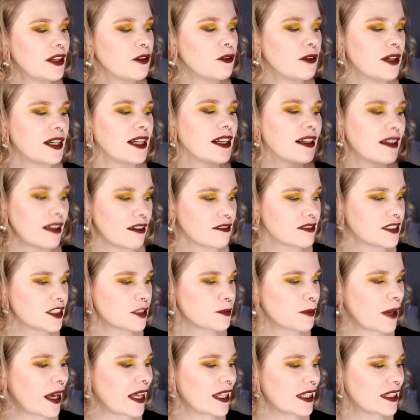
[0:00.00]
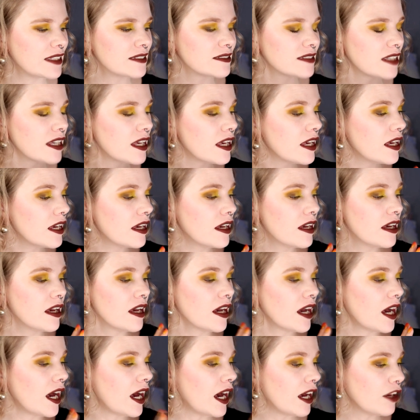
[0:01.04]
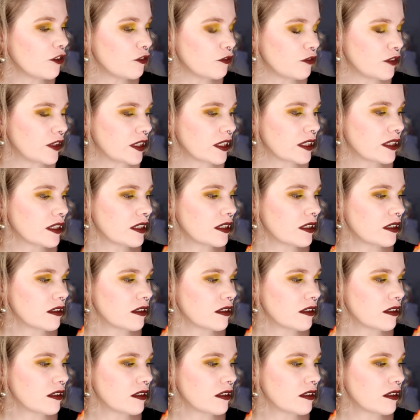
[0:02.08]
really love this palette. I think